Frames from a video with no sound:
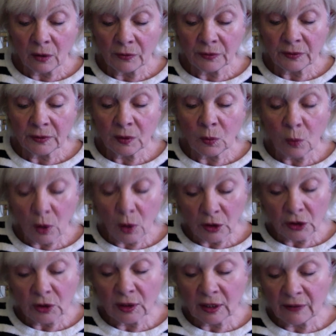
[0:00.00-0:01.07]
what you
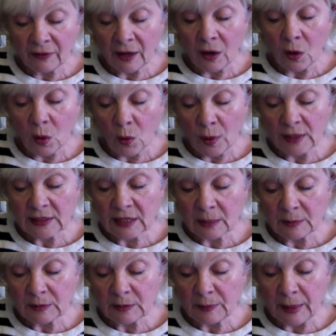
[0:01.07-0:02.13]
give out always comes
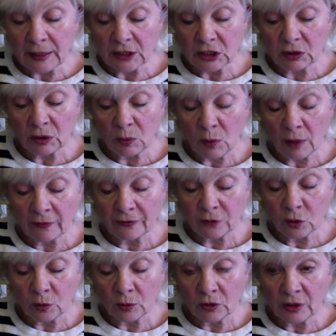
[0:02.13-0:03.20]
back to you in one
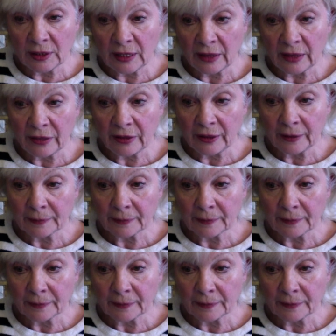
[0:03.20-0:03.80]
form or another.